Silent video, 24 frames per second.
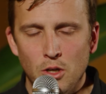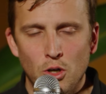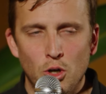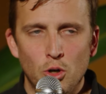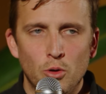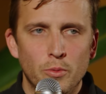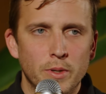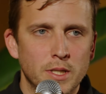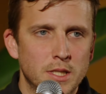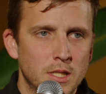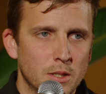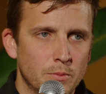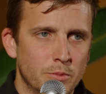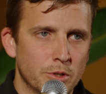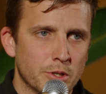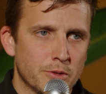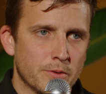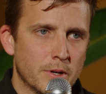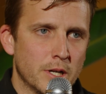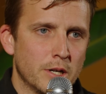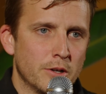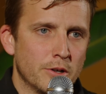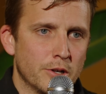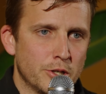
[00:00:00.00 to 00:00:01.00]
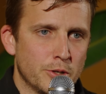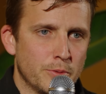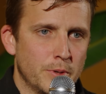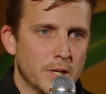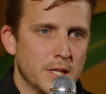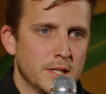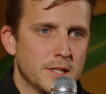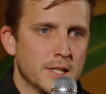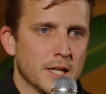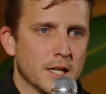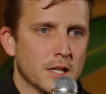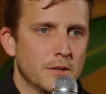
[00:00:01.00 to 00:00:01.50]
all we did was render a
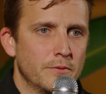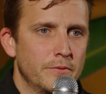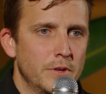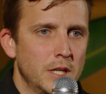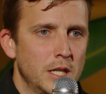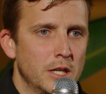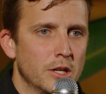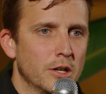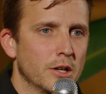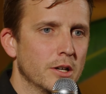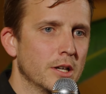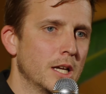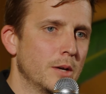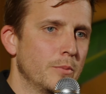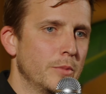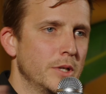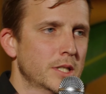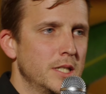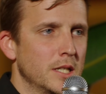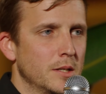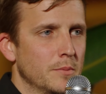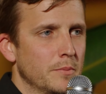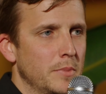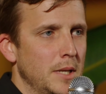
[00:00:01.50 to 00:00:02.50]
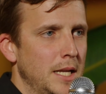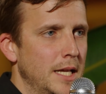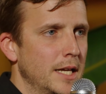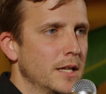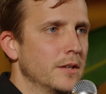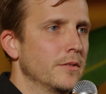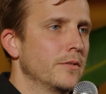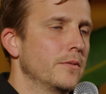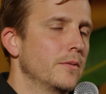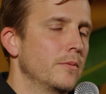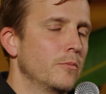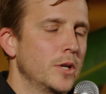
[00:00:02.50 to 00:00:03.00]
20-second video and we didn't
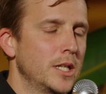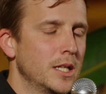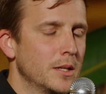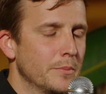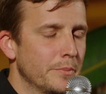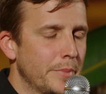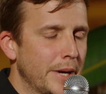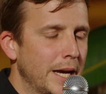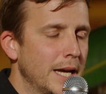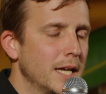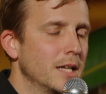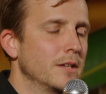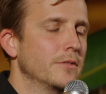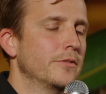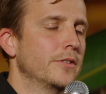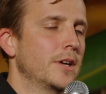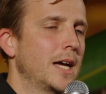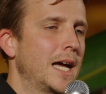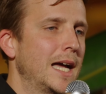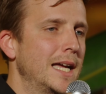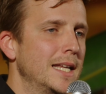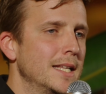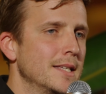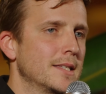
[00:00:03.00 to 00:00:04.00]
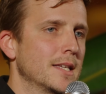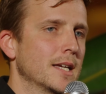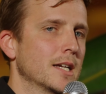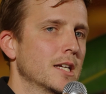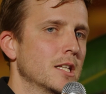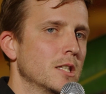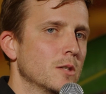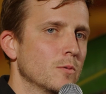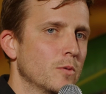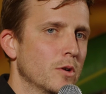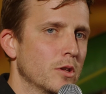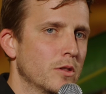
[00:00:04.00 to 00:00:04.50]
pay for 80
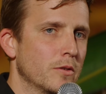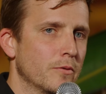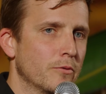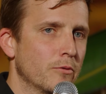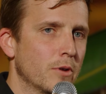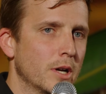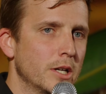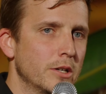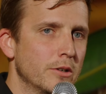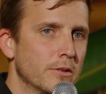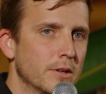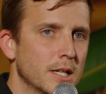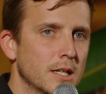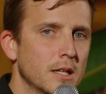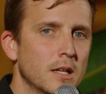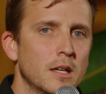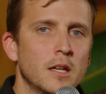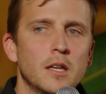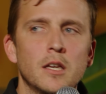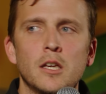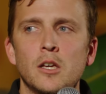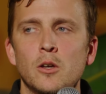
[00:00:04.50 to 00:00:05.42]
seconds worth of rendering.